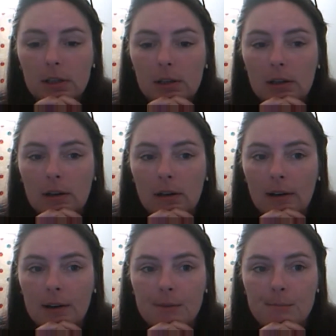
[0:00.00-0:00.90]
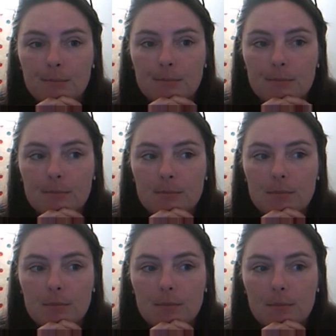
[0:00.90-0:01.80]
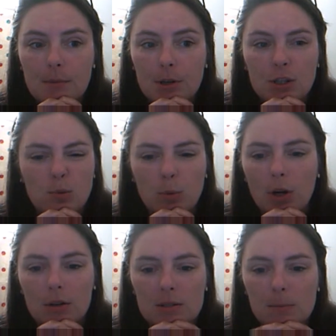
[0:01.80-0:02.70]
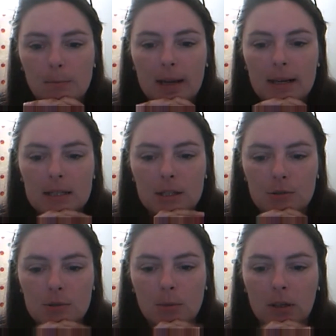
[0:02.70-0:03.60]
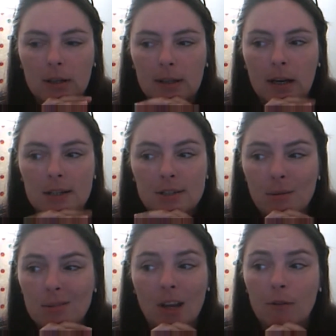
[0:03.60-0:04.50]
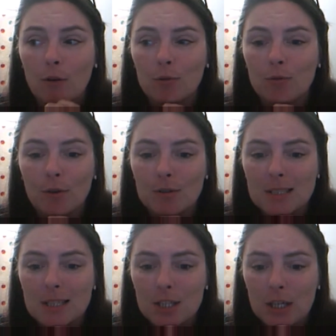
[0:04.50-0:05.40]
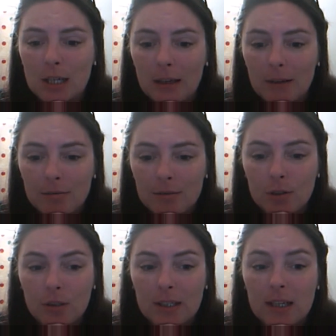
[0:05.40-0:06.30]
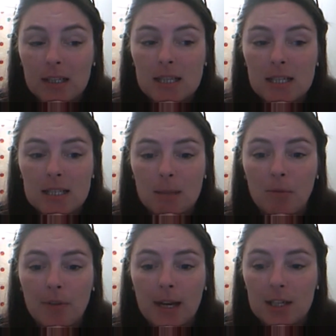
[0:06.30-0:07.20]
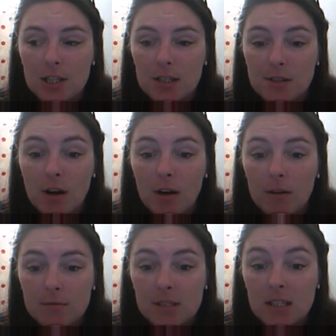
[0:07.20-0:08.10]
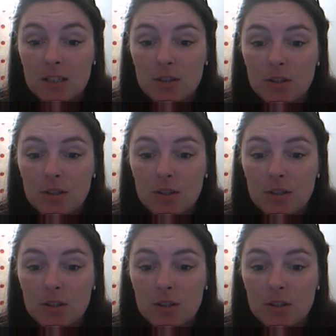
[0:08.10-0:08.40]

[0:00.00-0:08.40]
and just work on some backstitch or something like that. I don't think I've got an awful lot of stitching left on it, and I think some of it actually is half stitch.